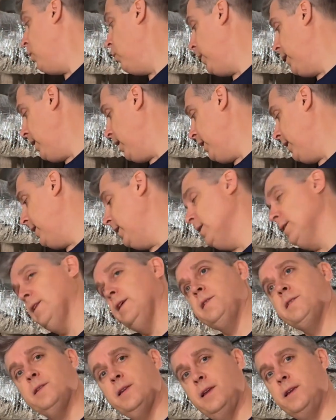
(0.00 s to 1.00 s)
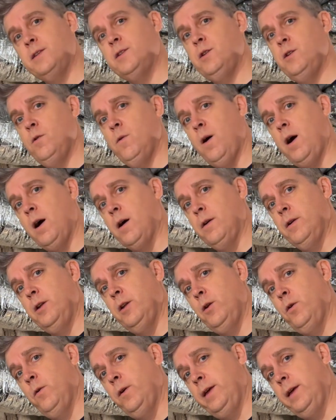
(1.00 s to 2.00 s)
We are here listening to our
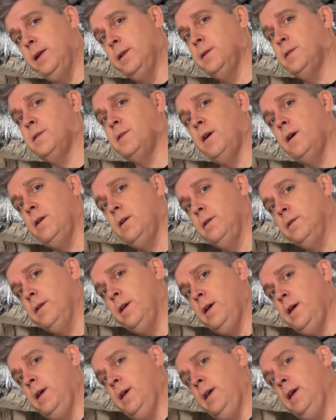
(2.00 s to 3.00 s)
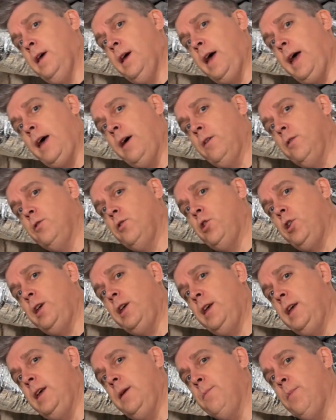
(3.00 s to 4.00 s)
newly installed
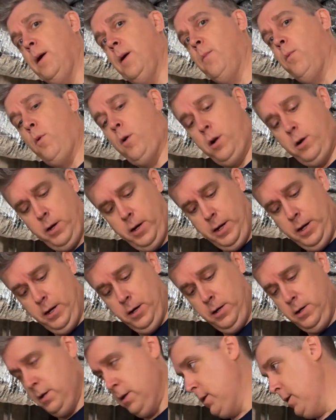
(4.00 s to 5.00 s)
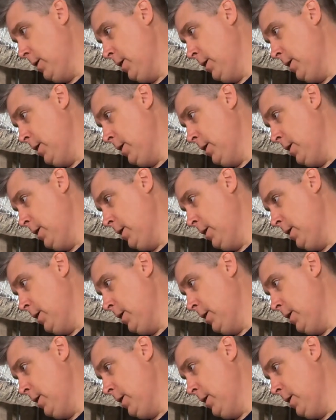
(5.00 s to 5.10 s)
LG heat pump water heater.